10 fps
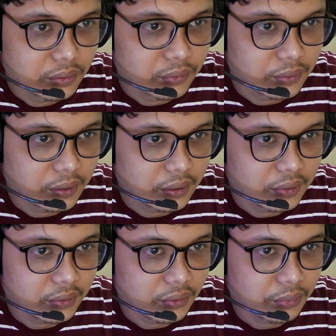why did
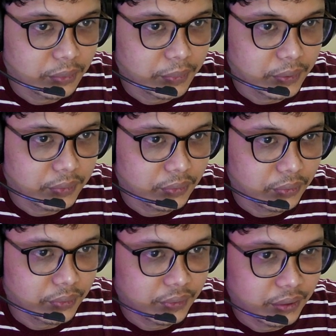it copy paste all
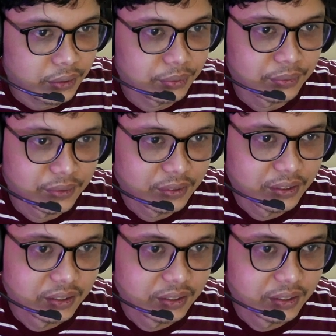the stuff?